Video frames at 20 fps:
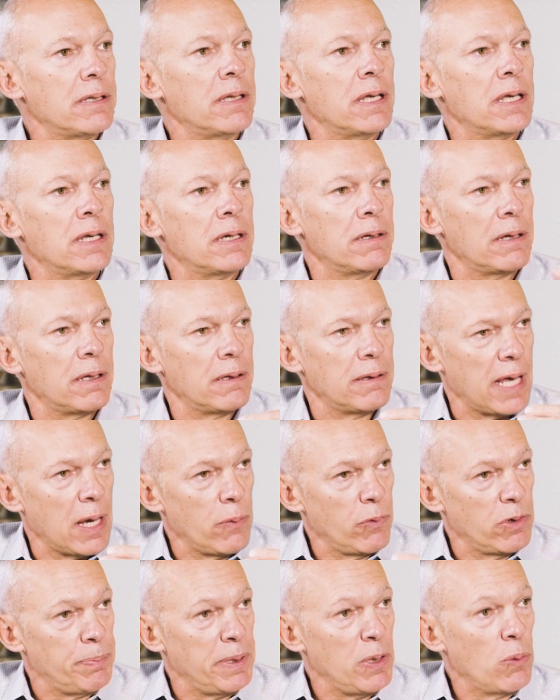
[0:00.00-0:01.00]
then they
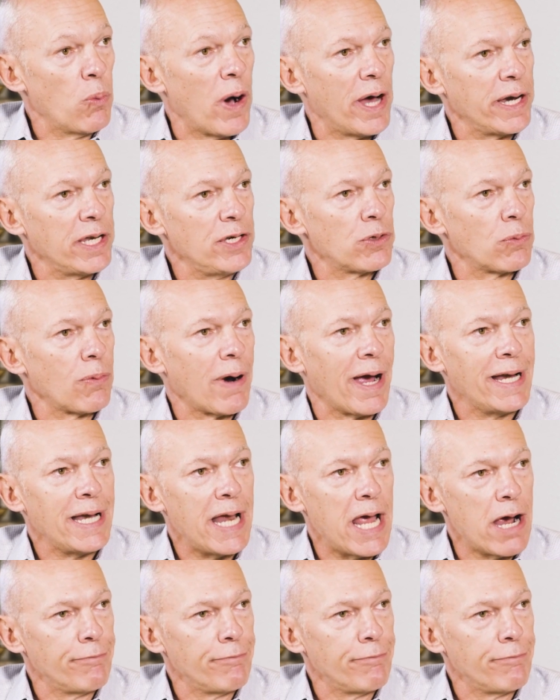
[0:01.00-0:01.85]
would be wanting to write